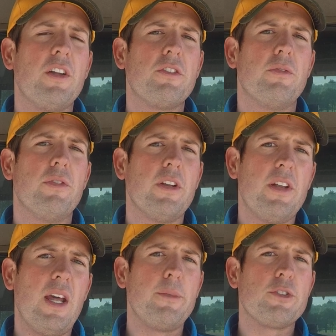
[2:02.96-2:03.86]
on some flood
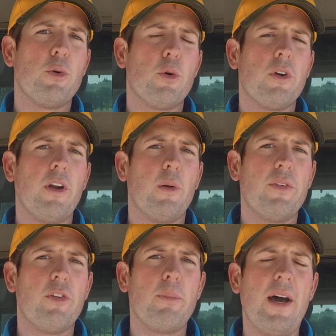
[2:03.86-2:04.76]
damaged corn on our
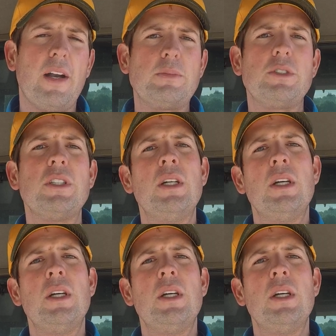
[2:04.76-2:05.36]
river bottoms